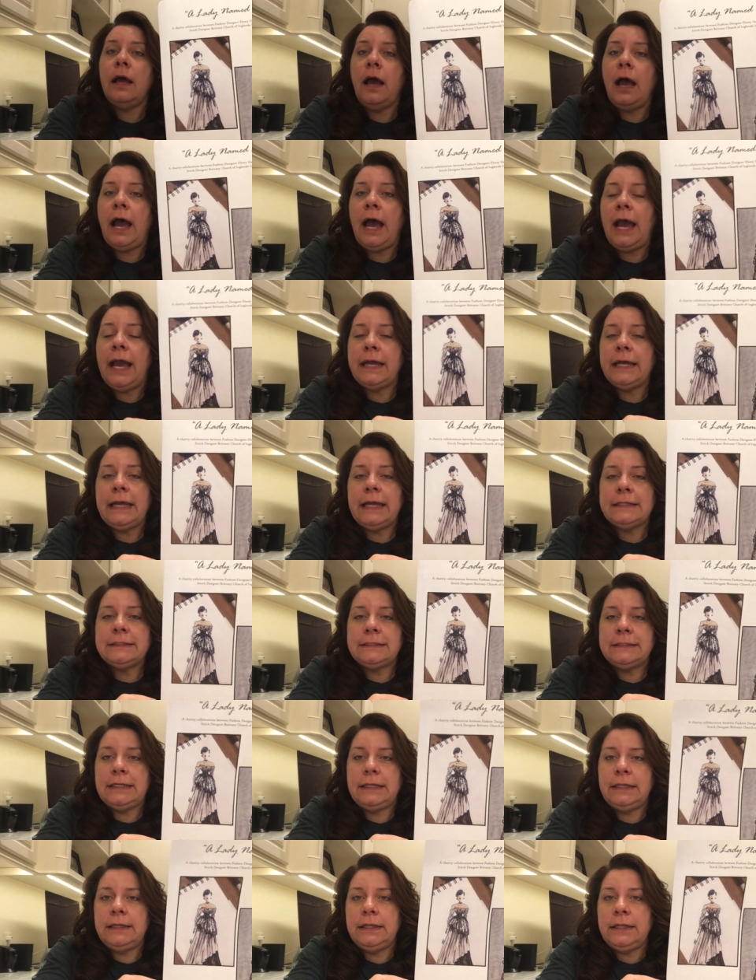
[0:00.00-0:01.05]
I had
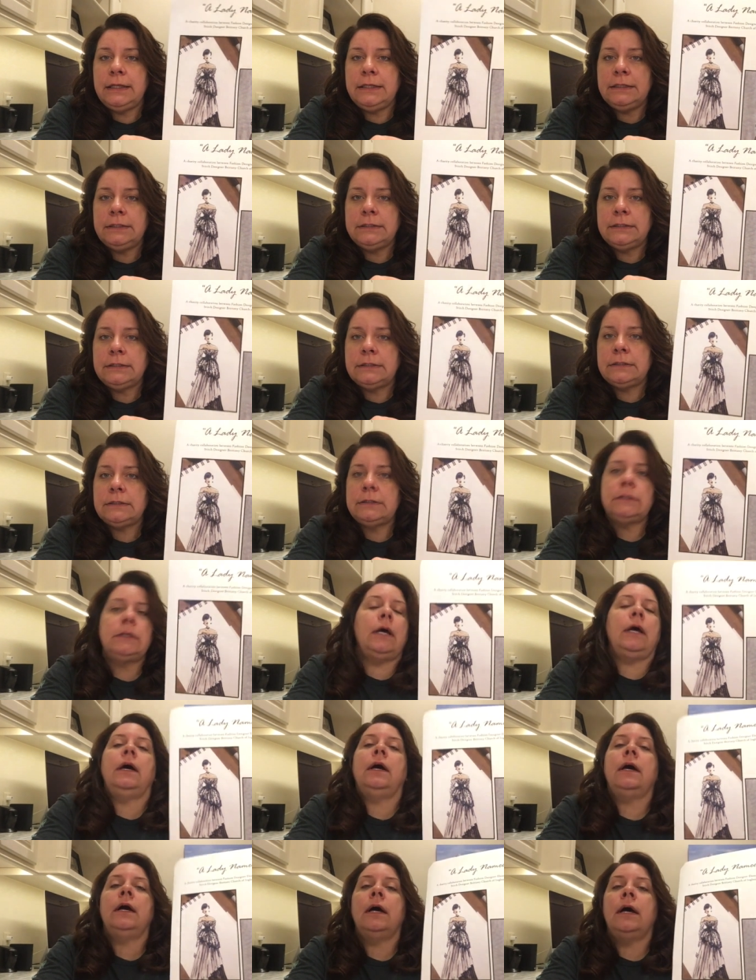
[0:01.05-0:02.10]
seen this
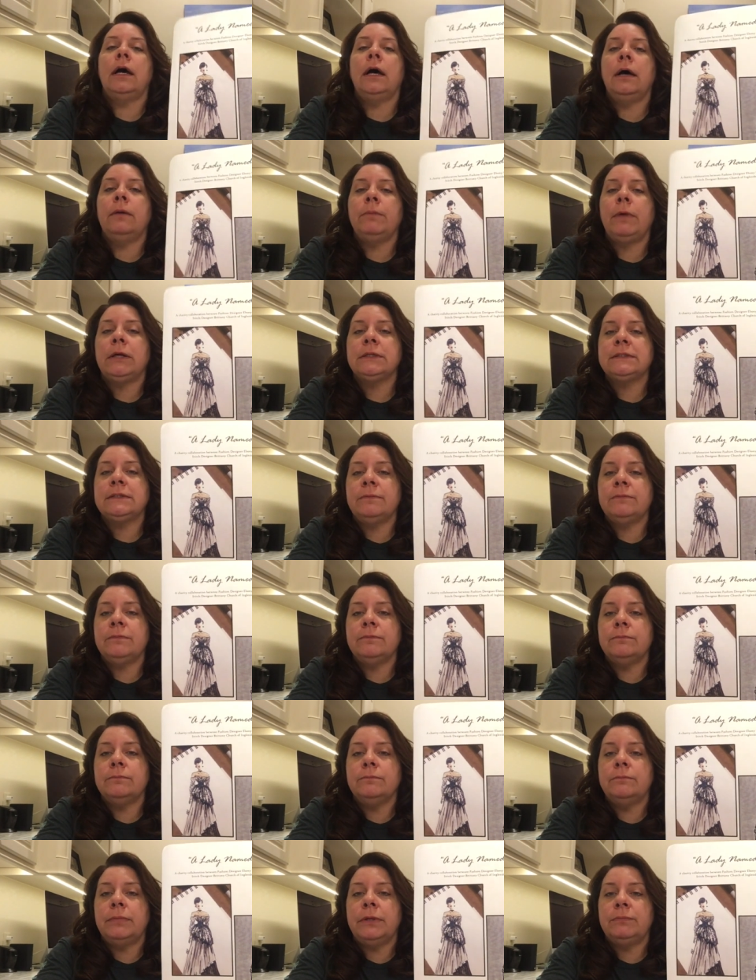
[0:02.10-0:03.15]
um, on
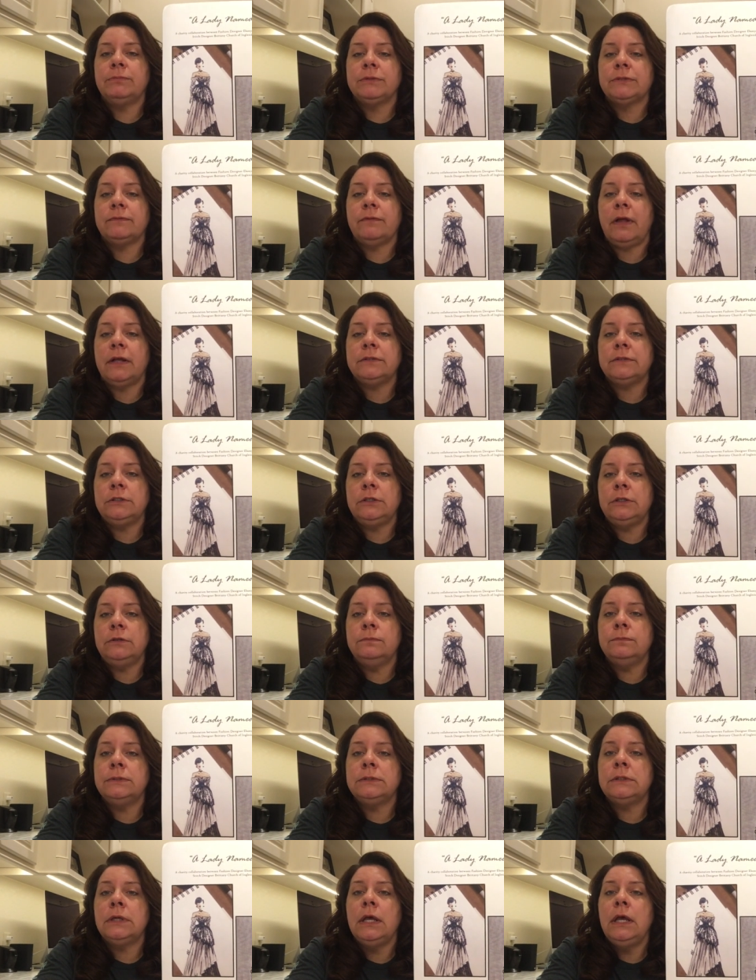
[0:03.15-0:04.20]
some people's floss
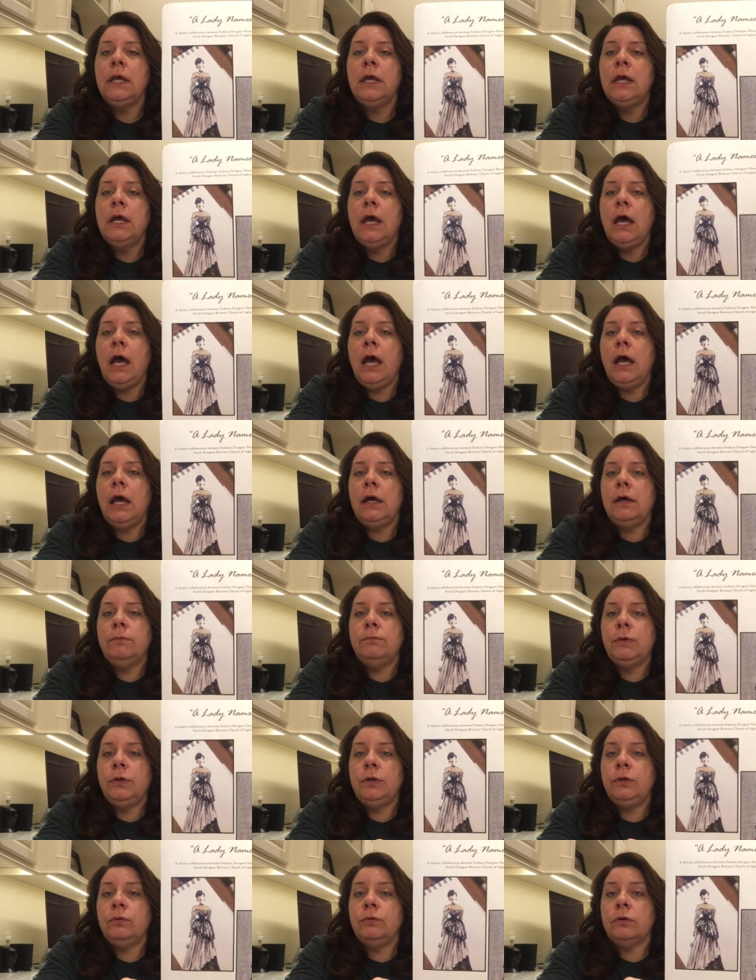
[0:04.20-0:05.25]
tubes um,
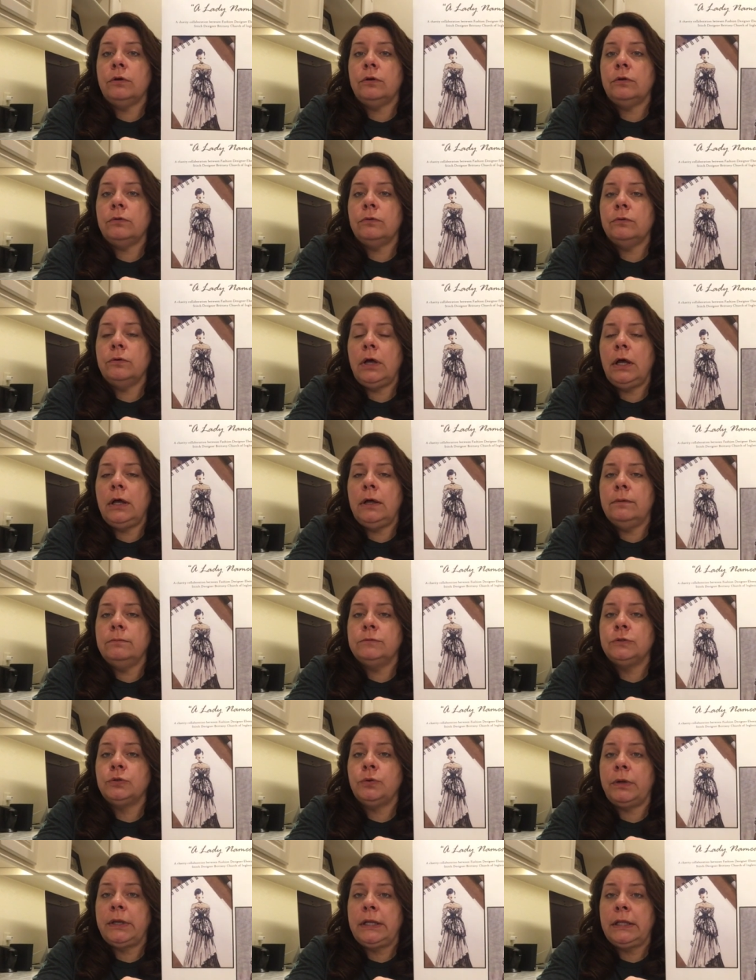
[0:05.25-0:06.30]
who were um,
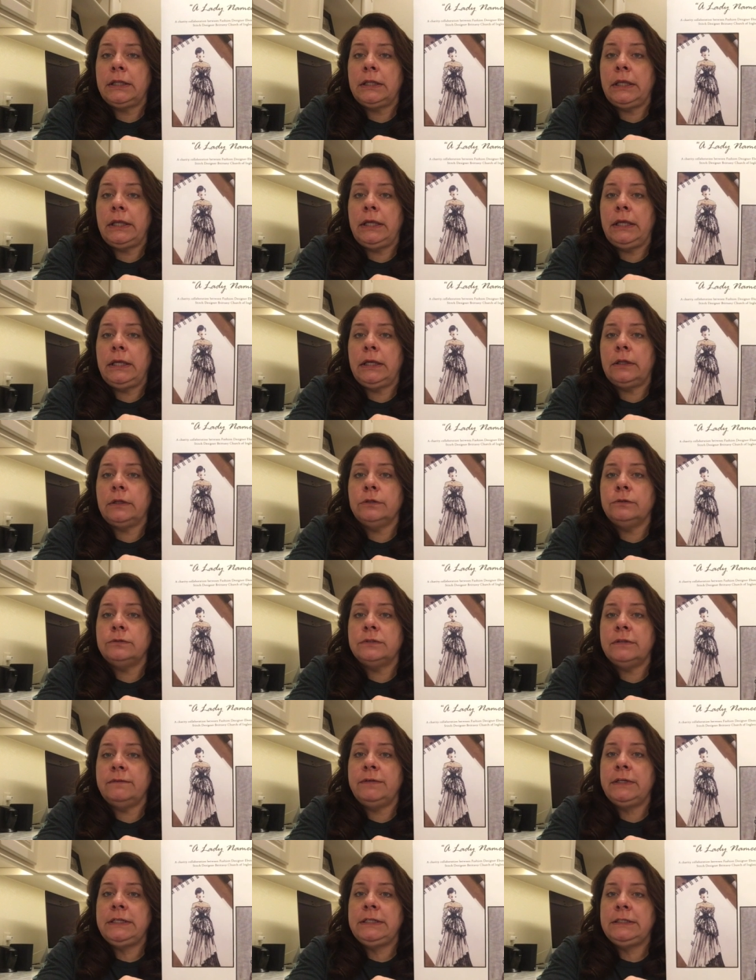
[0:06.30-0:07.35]
joining the
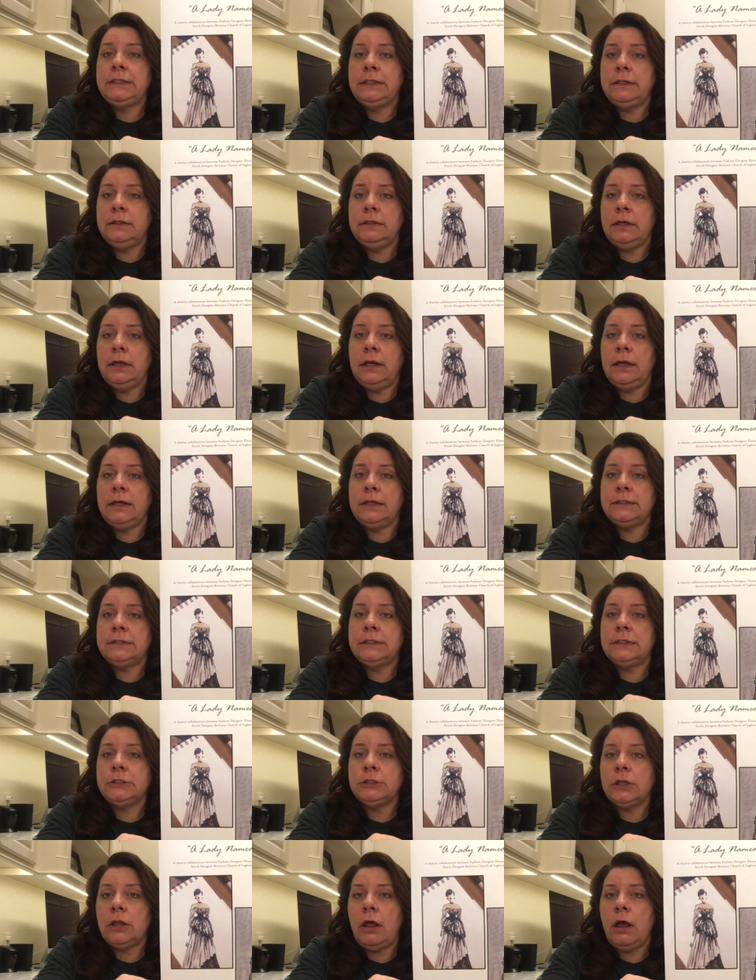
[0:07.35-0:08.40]
inclusivity uh,
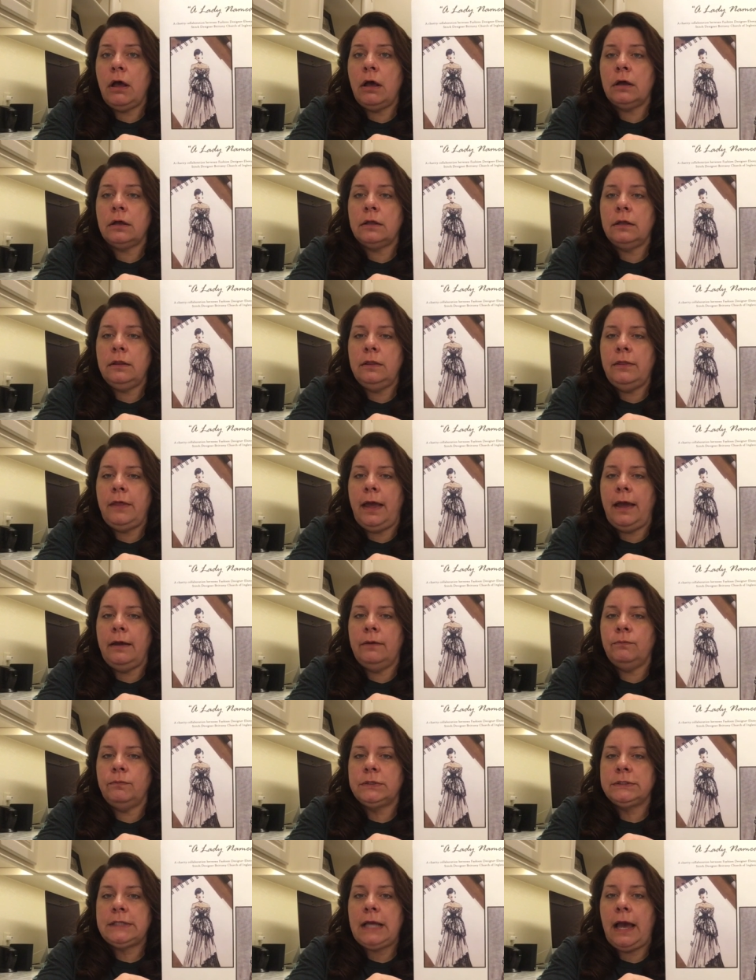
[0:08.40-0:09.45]
stitch along that
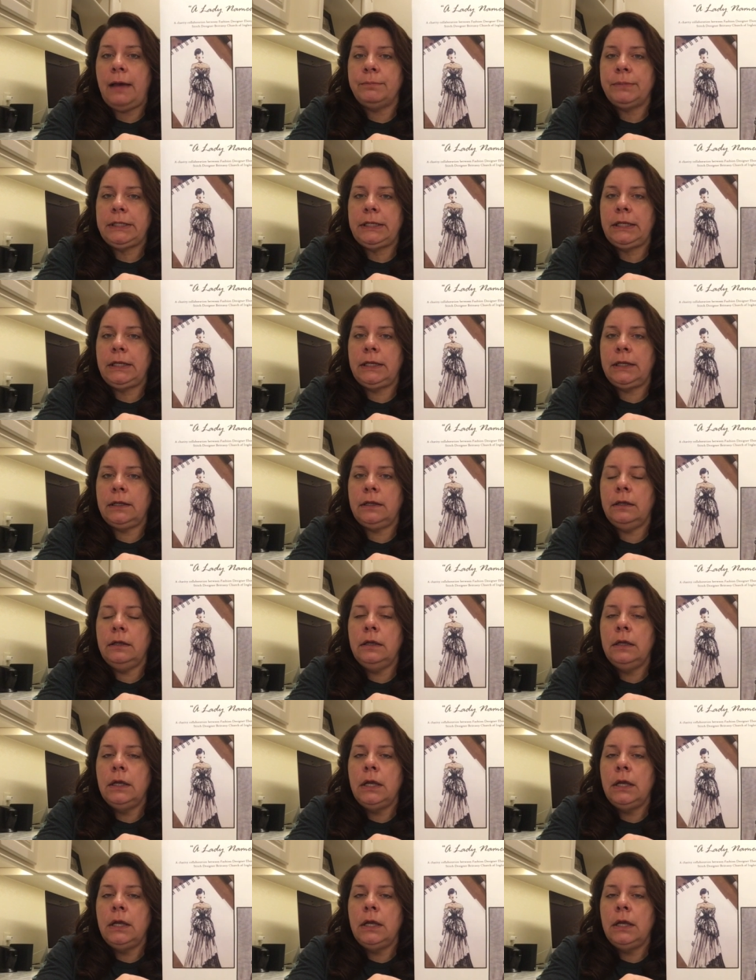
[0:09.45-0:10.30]
was happening.